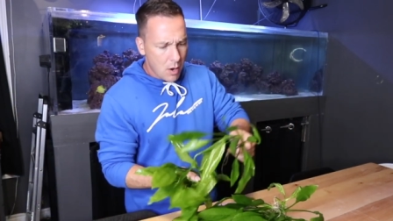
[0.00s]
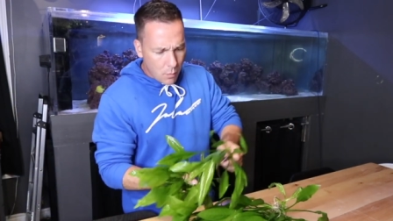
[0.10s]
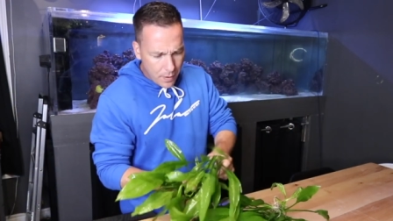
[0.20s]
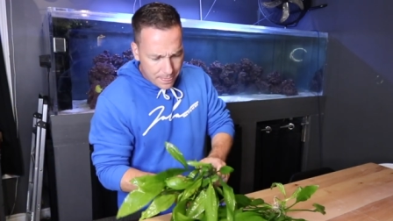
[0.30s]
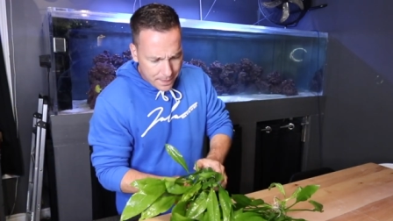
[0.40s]

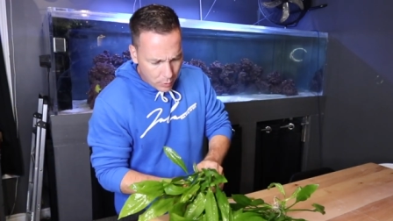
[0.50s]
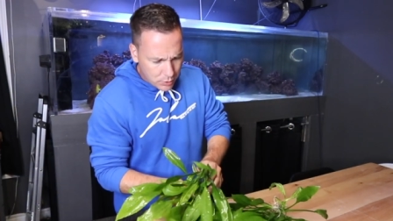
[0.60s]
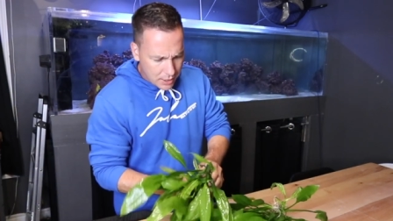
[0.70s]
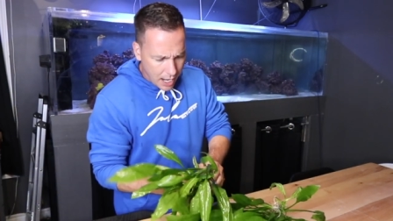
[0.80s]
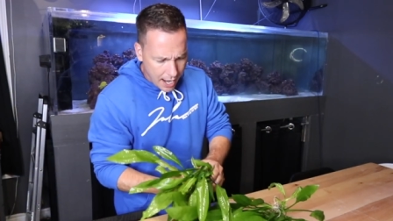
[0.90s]
When
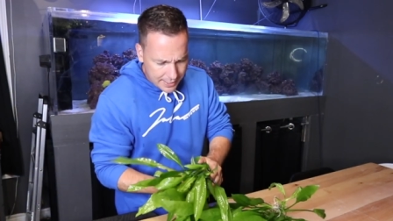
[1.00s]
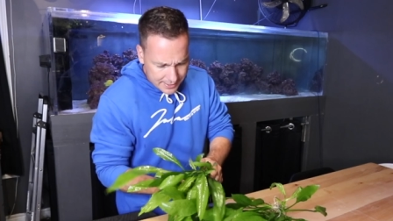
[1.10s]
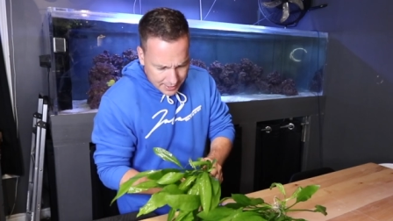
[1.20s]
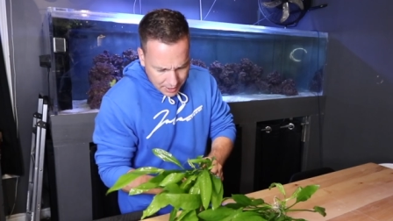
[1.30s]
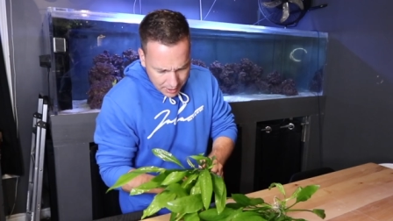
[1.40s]
those
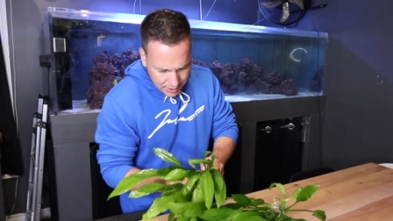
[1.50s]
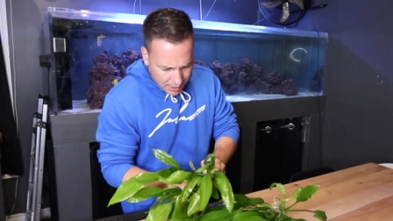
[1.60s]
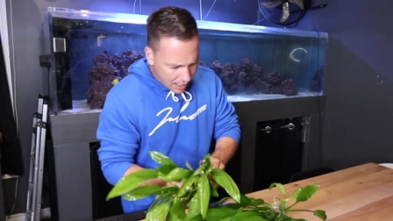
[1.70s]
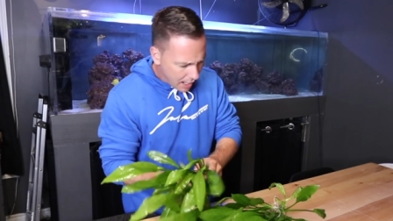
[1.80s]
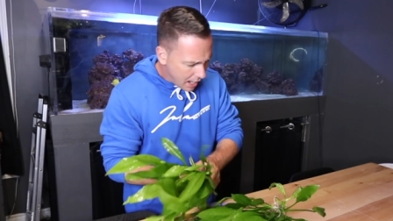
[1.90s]
guys
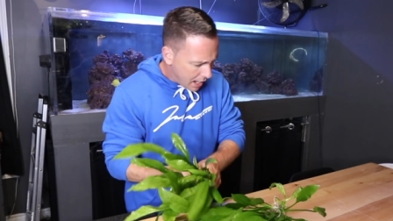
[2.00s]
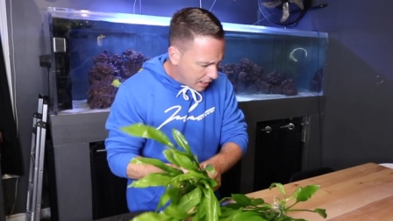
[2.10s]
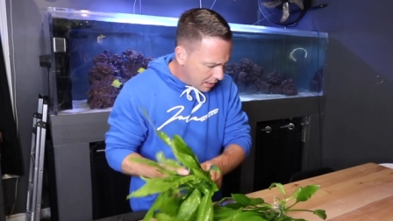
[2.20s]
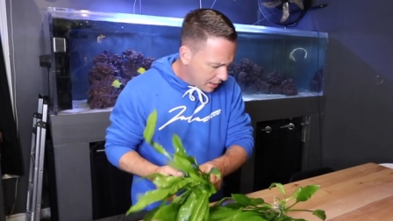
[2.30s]
uh,